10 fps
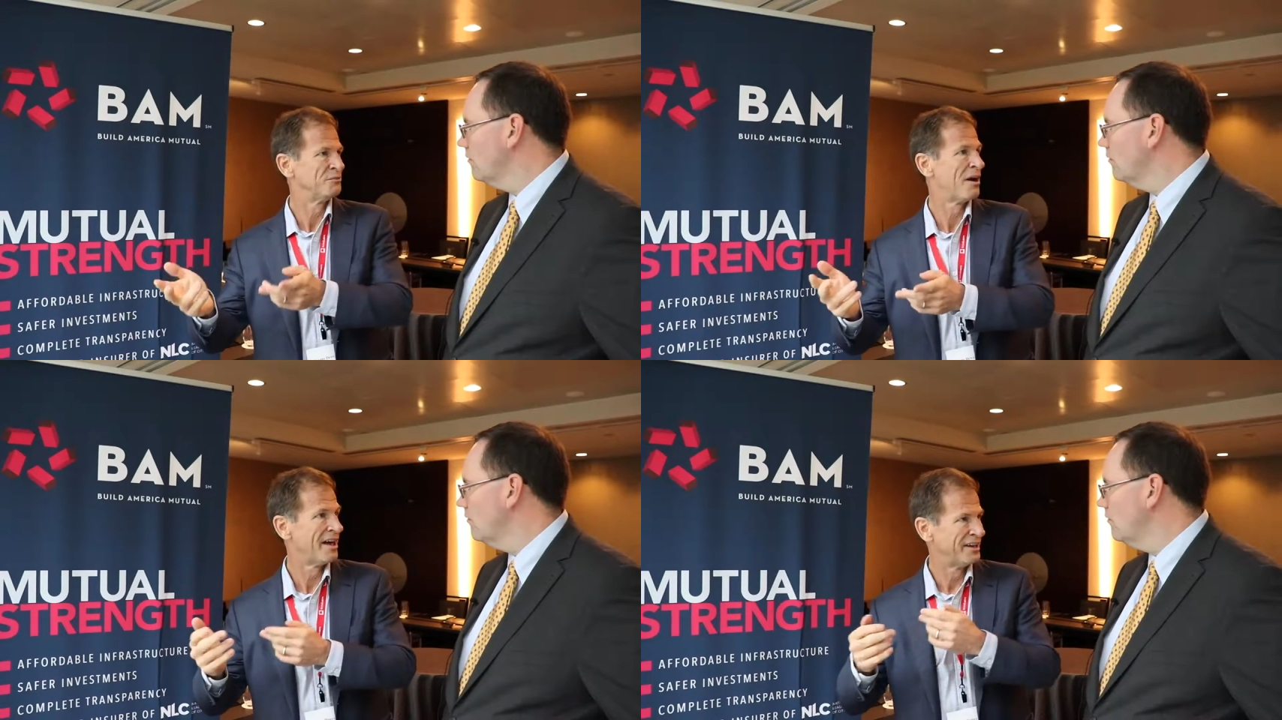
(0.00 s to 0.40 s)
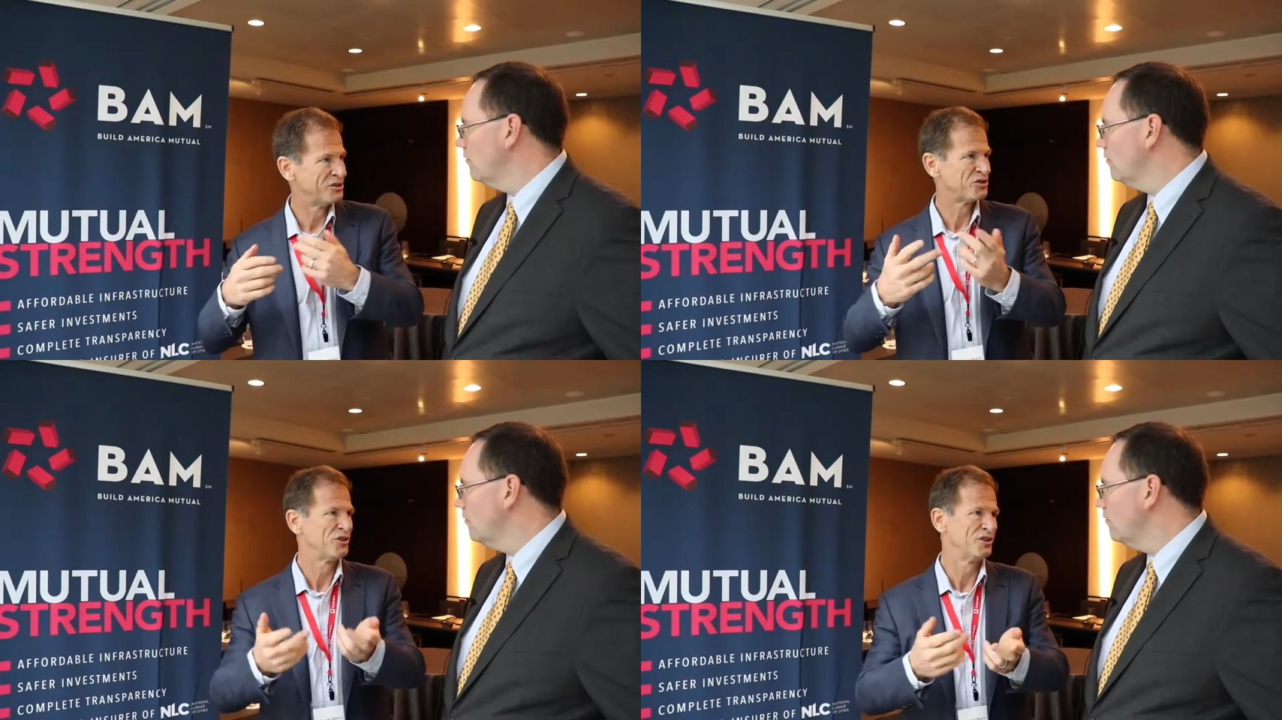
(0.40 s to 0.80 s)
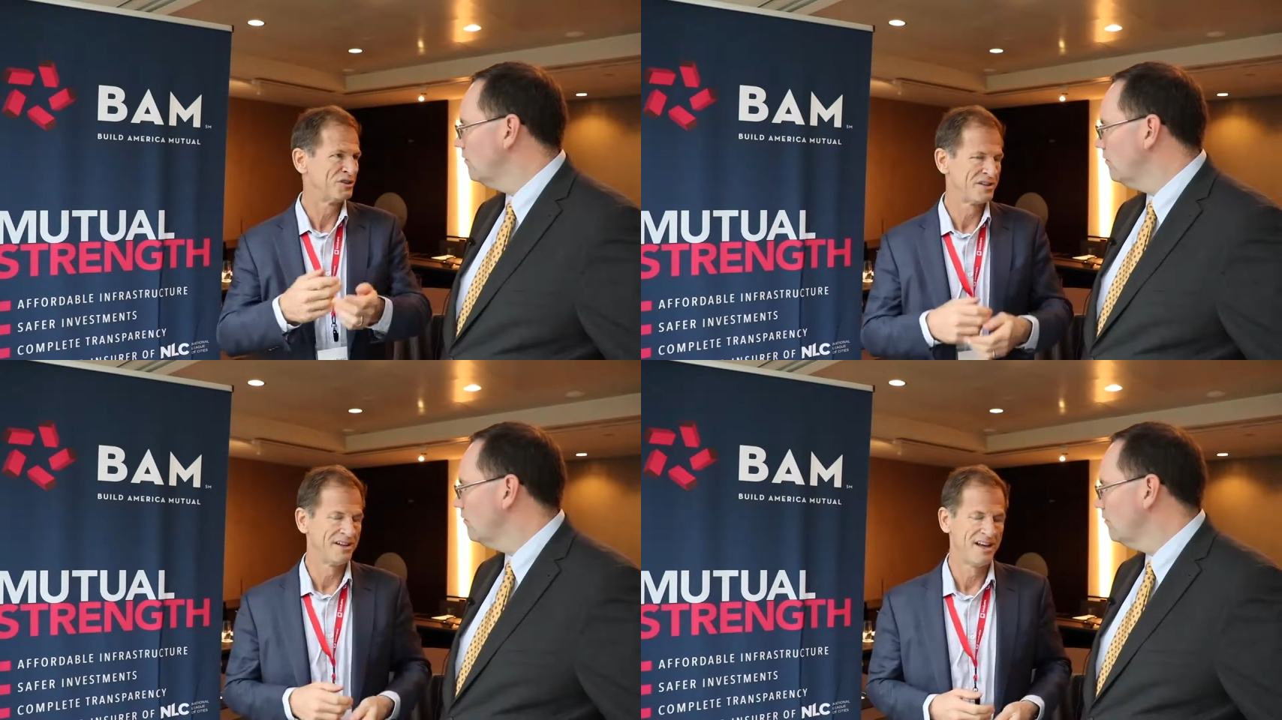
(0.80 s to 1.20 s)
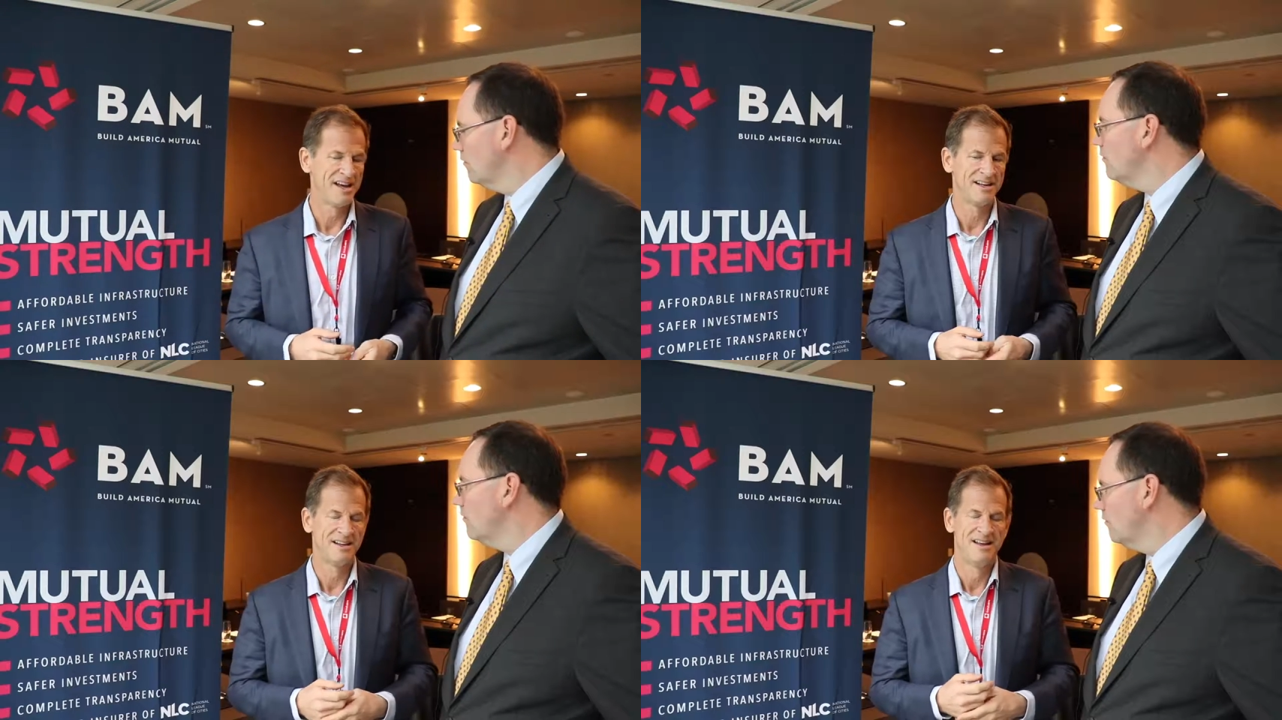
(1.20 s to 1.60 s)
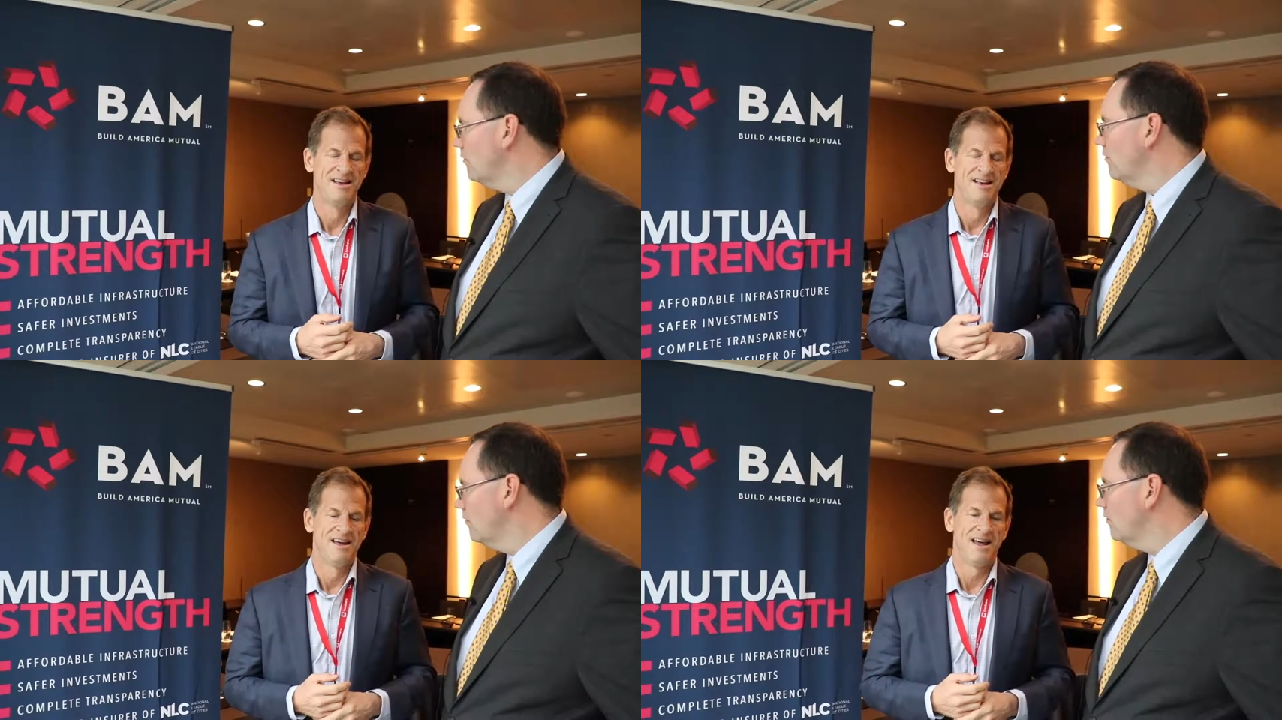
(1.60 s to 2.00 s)
Speaker 1: and bond insurers and and,
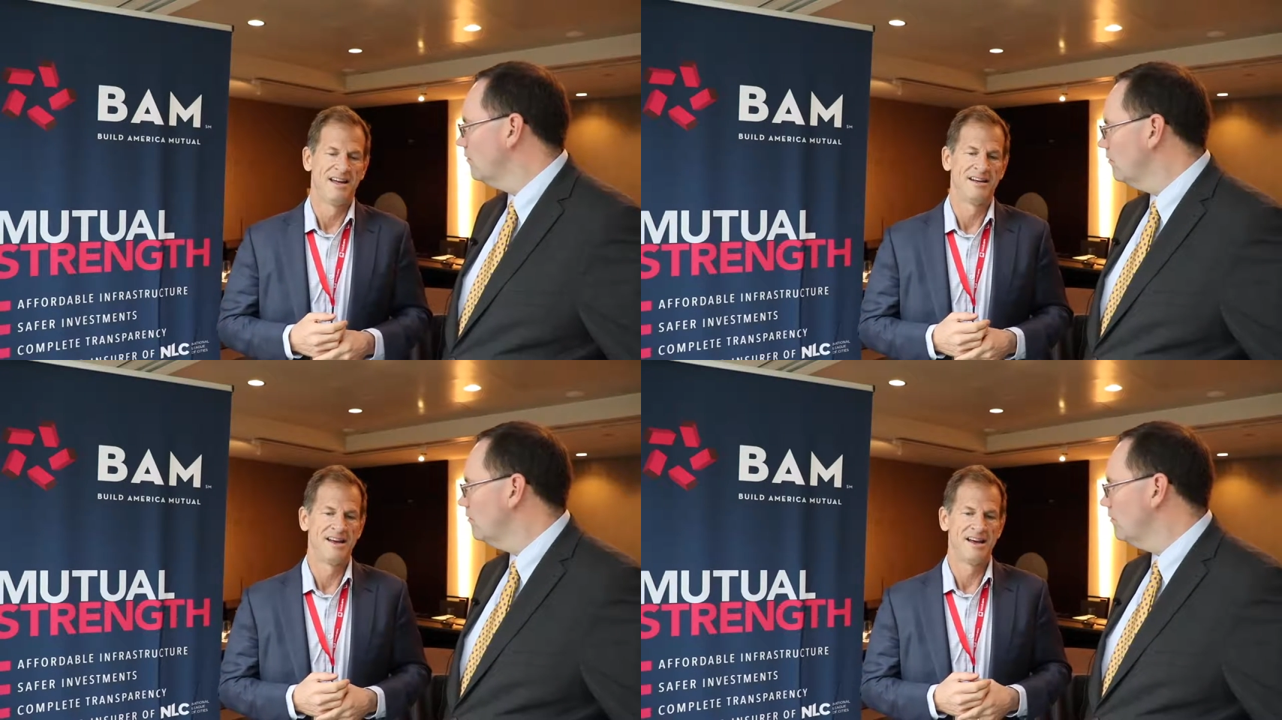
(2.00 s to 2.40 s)
and